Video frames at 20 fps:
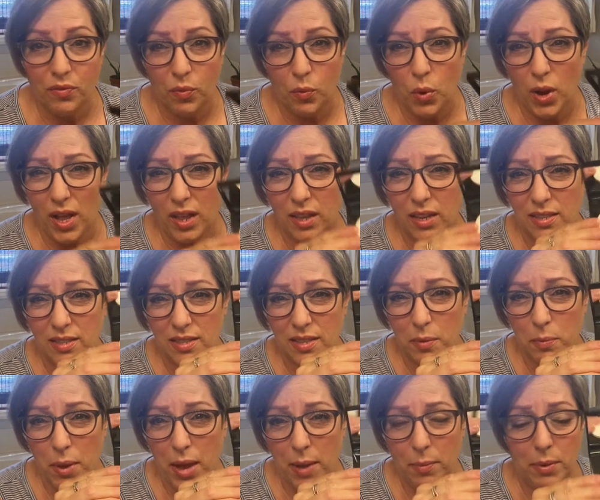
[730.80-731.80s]
well, it's the
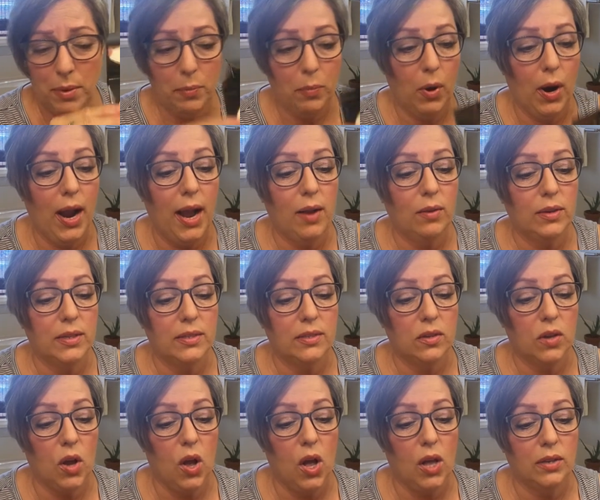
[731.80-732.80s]
Bobbi Brown. It's
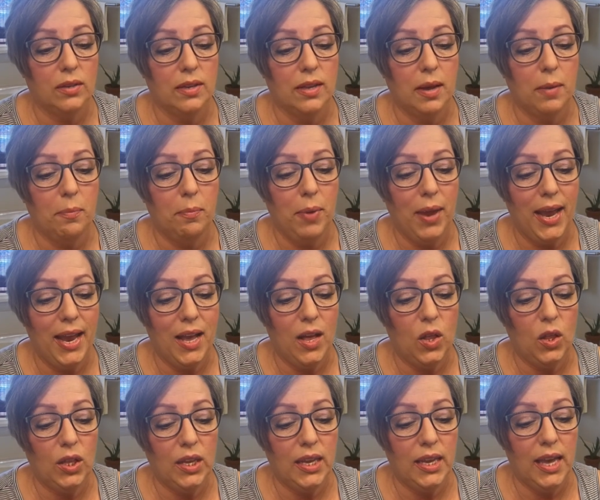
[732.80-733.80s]
called the
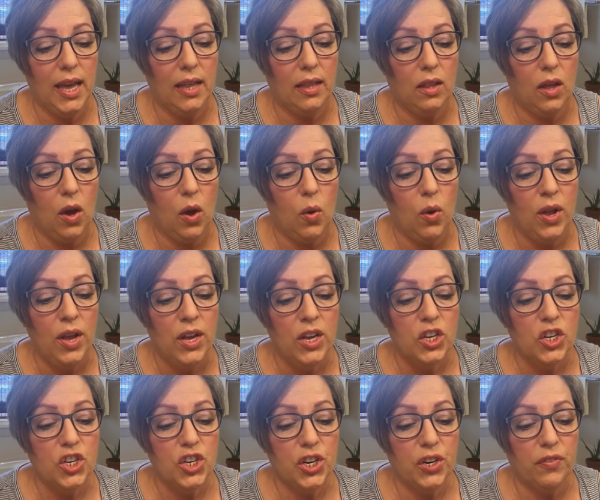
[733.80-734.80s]
Pale Yellow
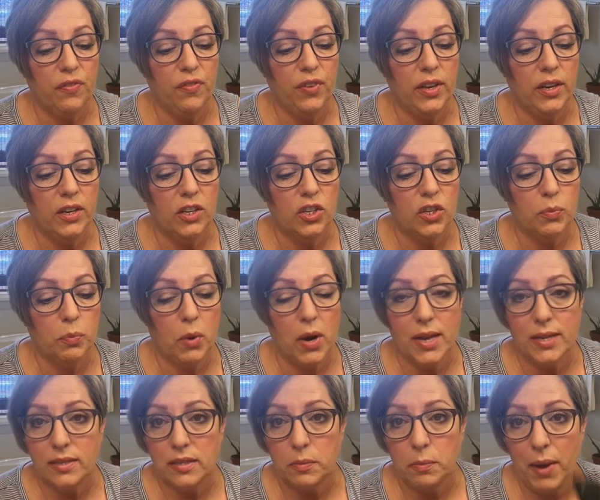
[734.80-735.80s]
Sheer Finish
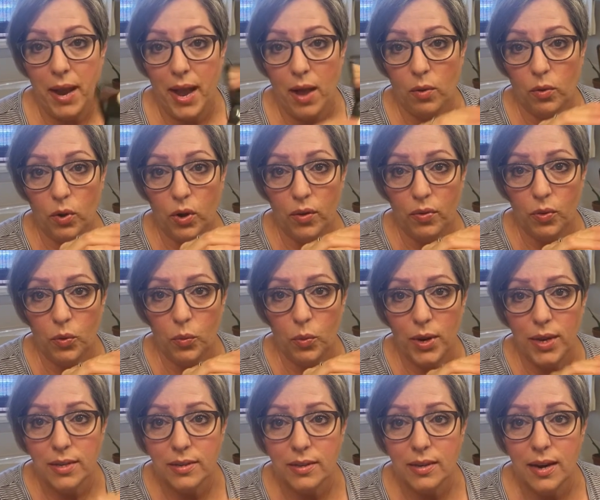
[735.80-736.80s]
Pressed Powder. And the
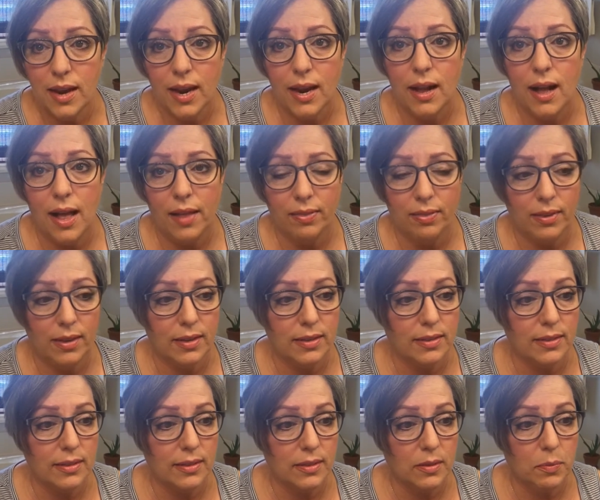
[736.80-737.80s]
reason I got this
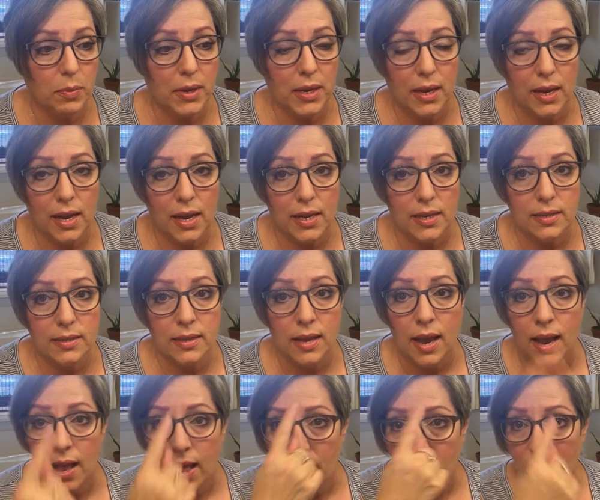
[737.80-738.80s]
is because
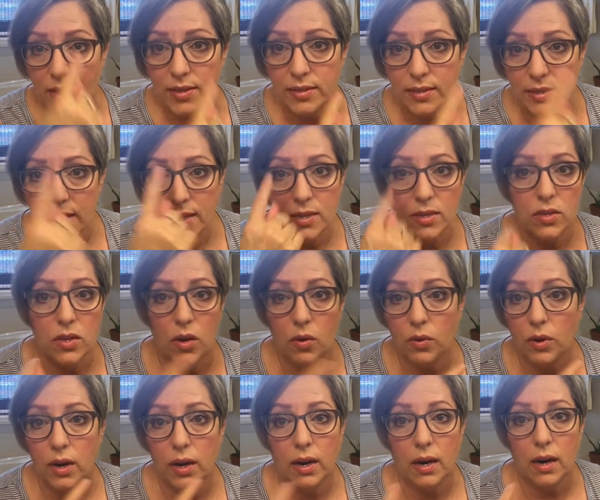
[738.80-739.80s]
this T-zone
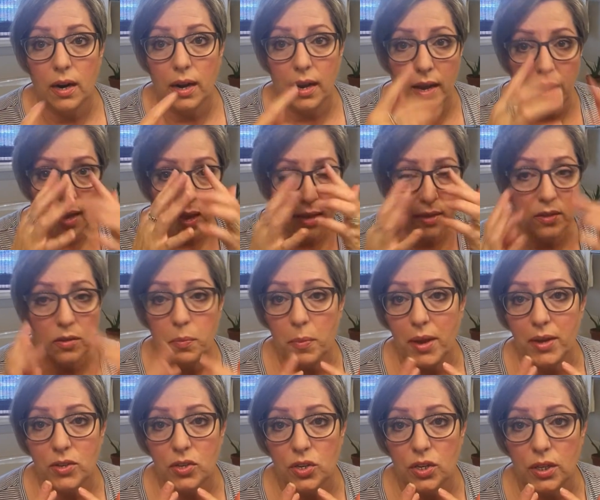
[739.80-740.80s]
area
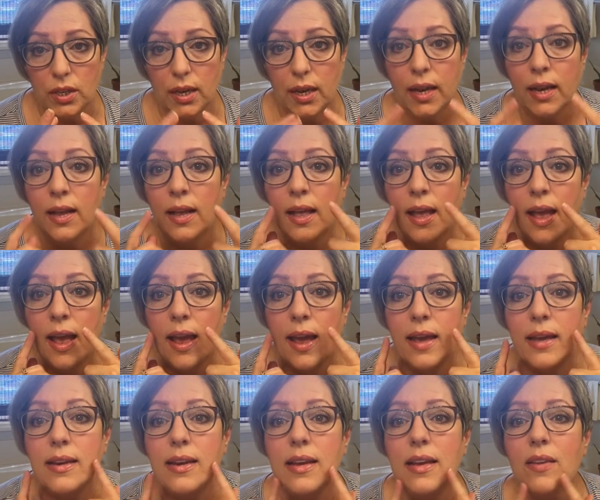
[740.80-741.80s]
especially,
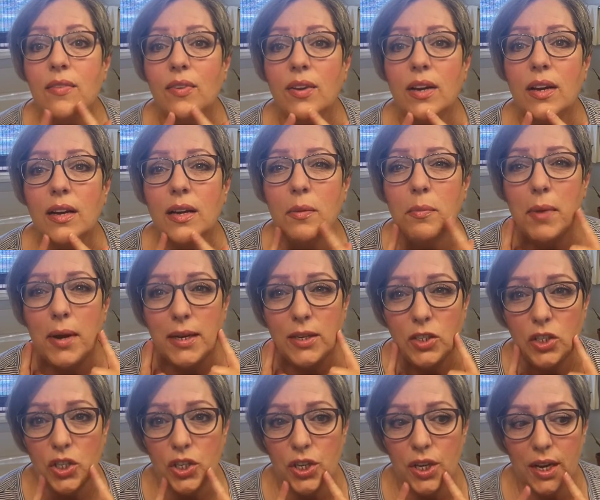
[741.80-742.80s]
and even on my
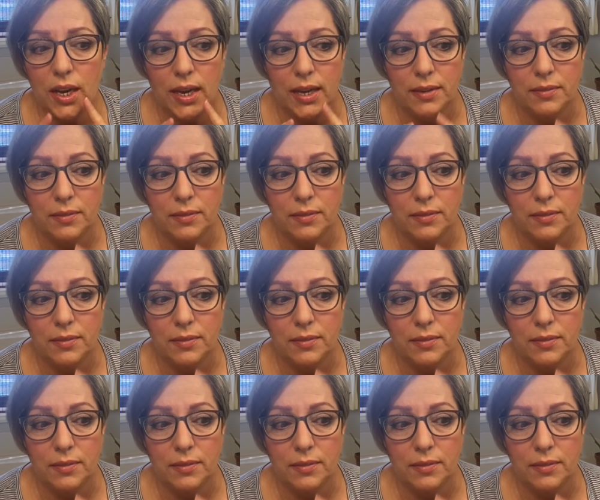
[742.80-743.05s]
chin,